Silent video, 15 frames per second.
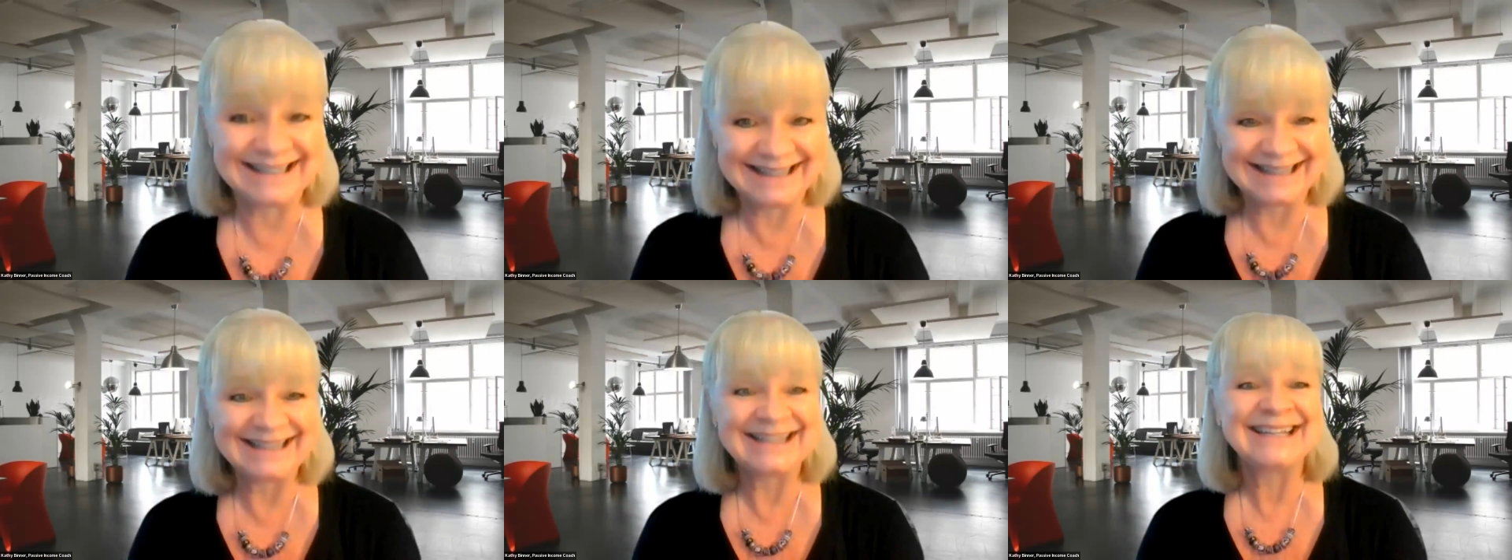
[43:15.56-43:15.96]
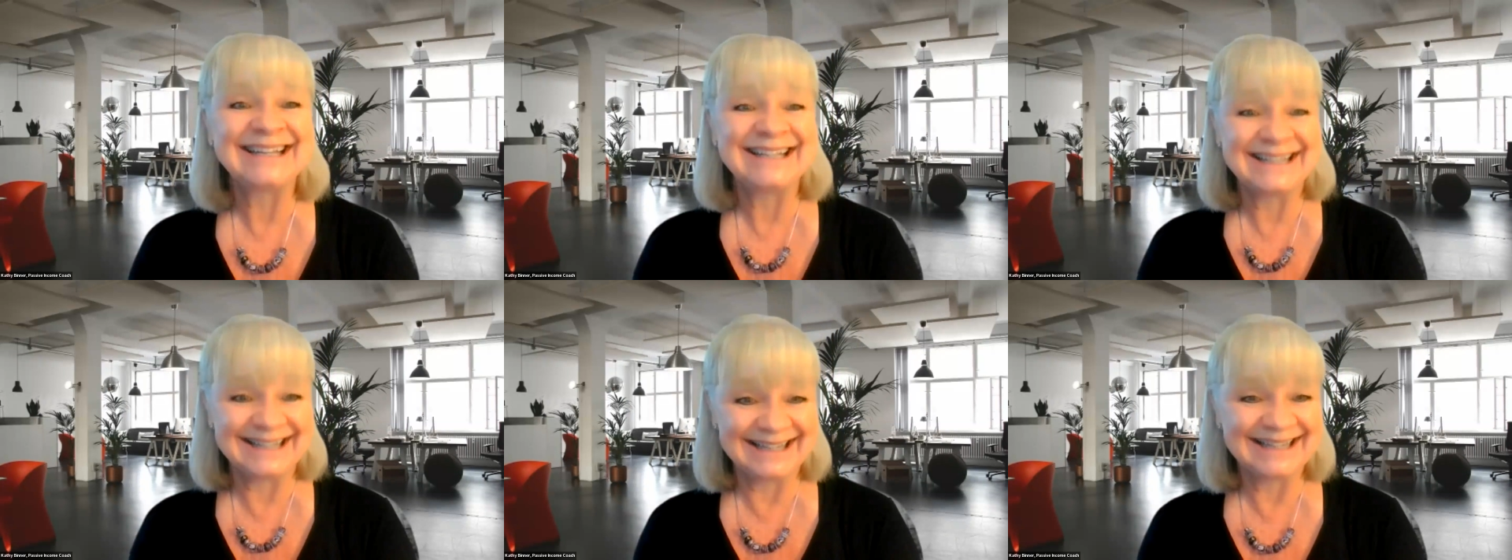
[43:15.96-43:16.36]

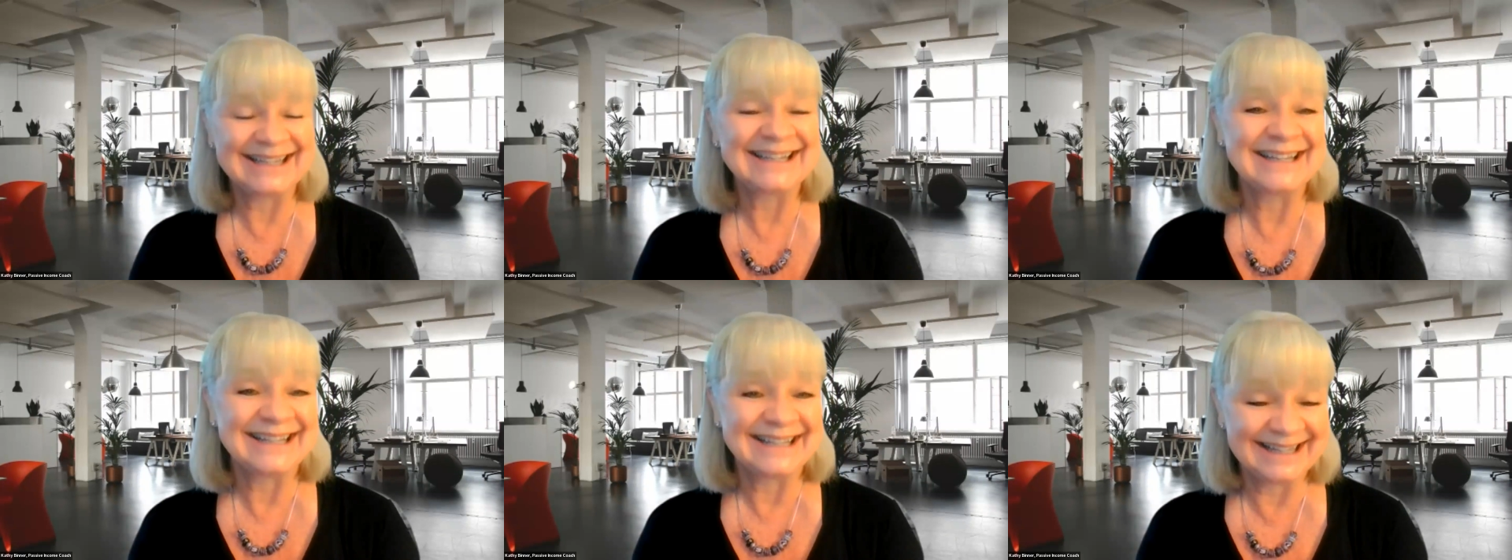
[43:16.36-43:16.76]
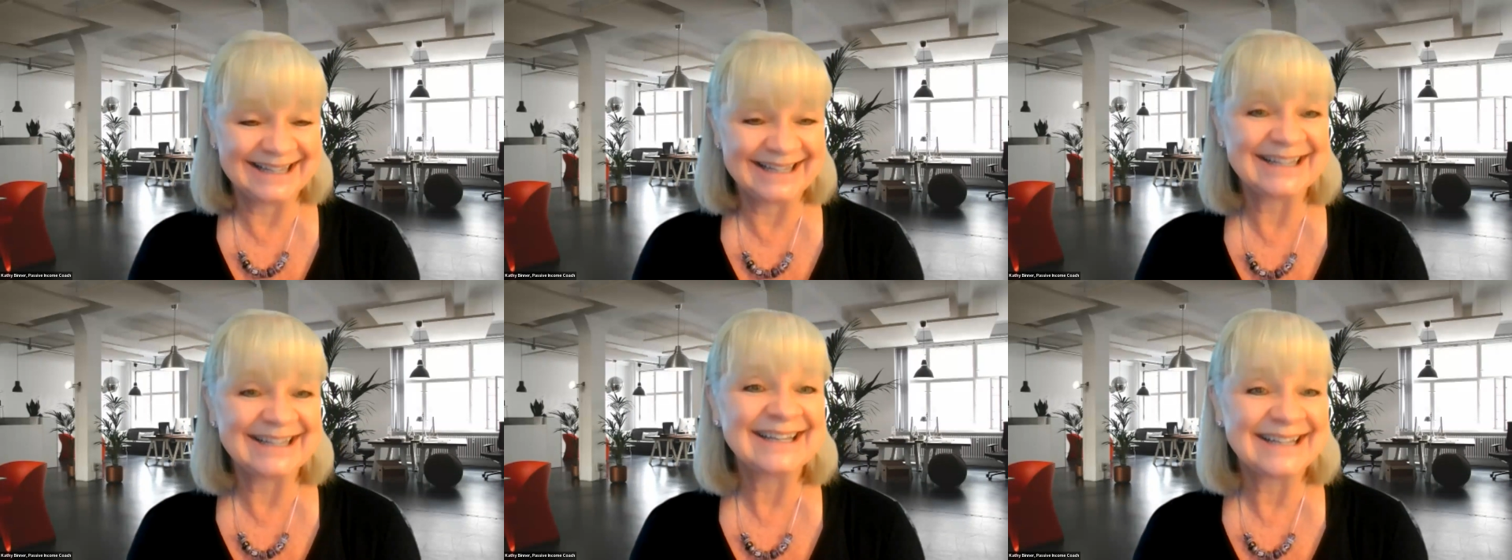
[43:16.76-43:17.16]
a good part of
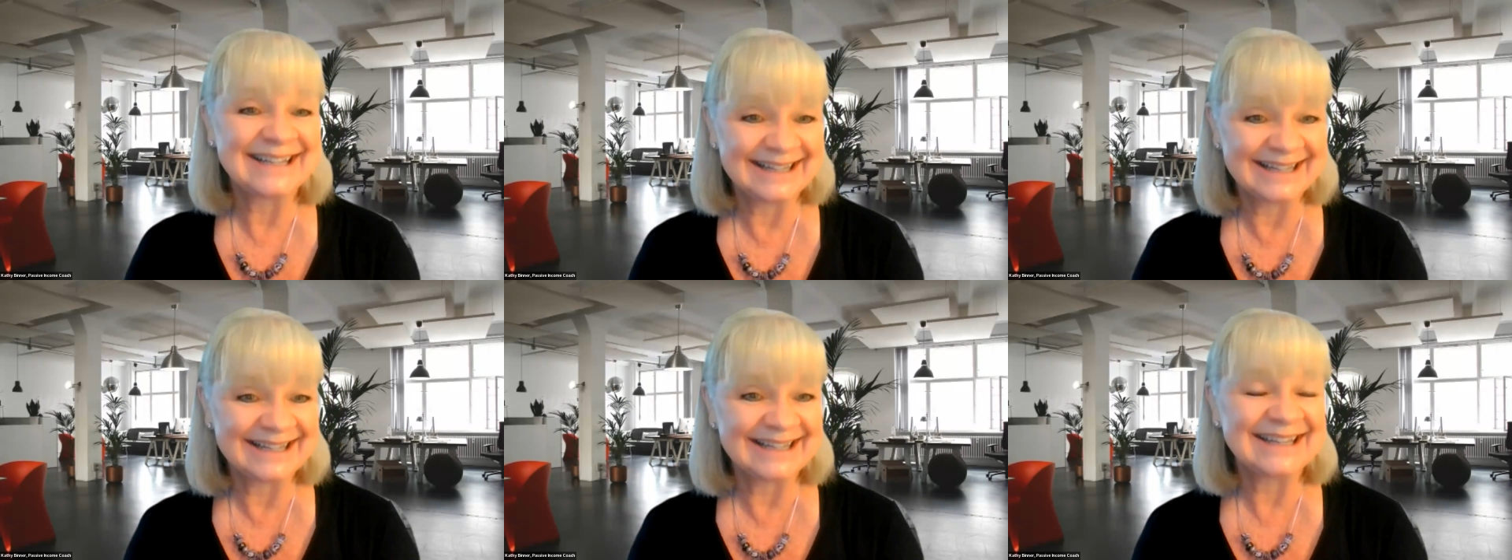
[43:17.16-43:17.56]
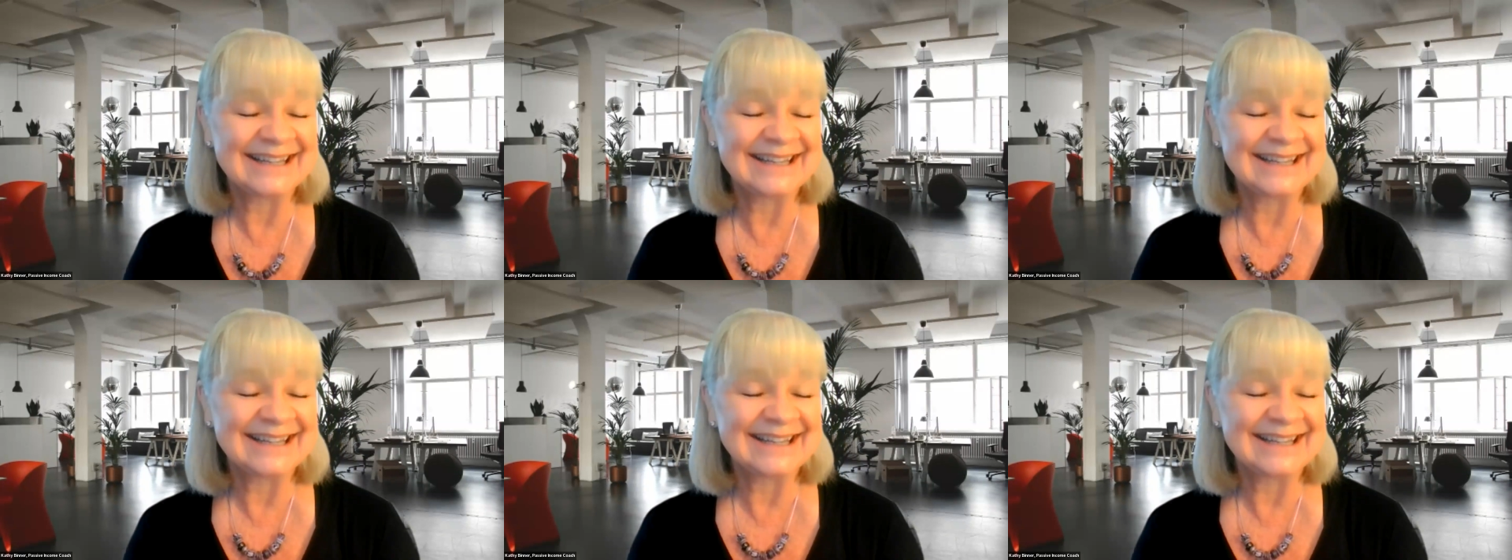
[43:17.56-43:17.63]
it, and